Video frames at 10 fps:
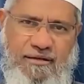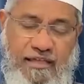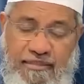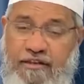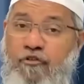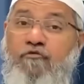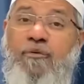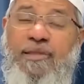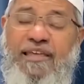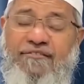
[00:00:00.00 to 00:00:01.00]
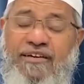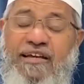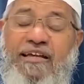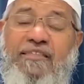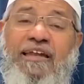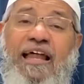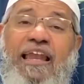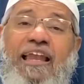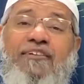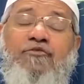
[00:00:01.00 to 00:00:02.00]
And that's what we believe, that
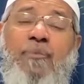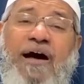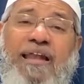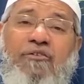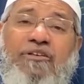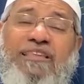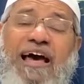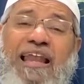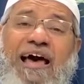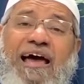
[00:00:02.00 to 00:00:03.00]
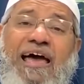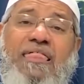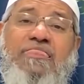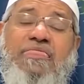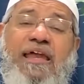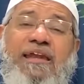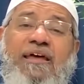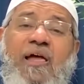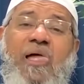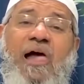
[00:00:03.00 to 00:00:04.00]
Allah subhanahu wa ta'ala has sent
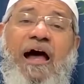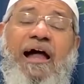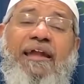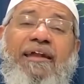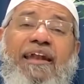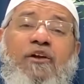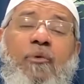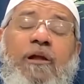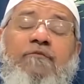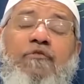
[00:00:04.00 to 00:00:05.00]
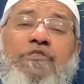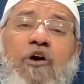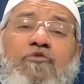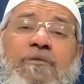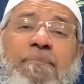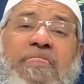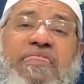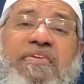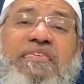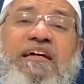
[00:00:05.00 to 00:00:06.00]
124,000
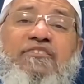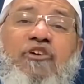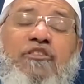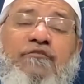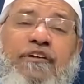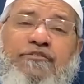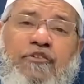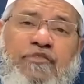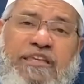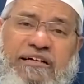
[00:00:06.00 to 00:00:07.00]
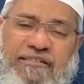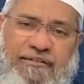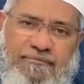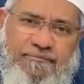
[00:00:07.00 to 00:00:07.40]
prophets on the face of the earth.